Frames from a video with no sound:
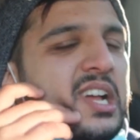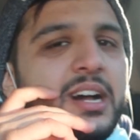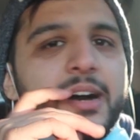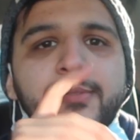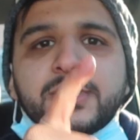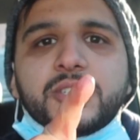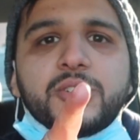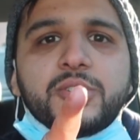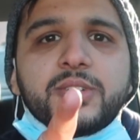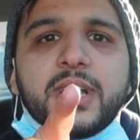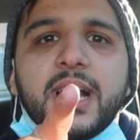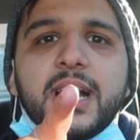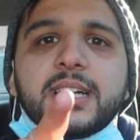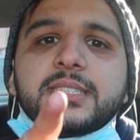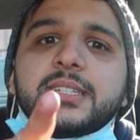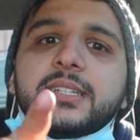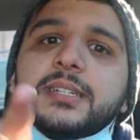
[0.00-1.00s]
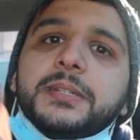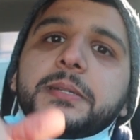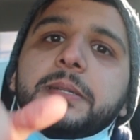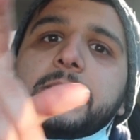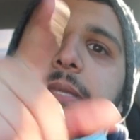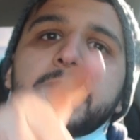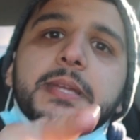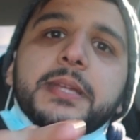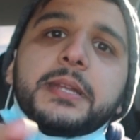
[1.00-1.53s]
I'm gonna see you guys
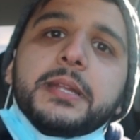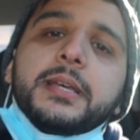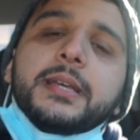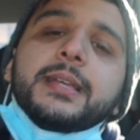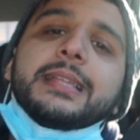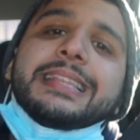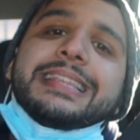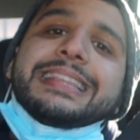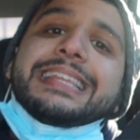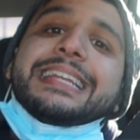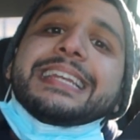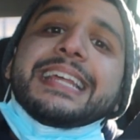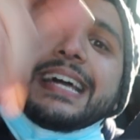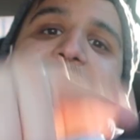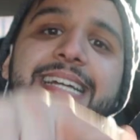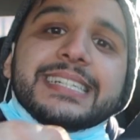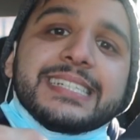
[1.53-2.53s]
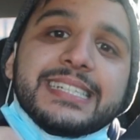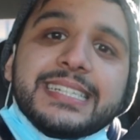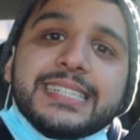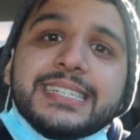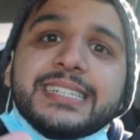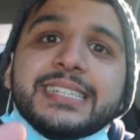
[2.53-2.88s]
in the next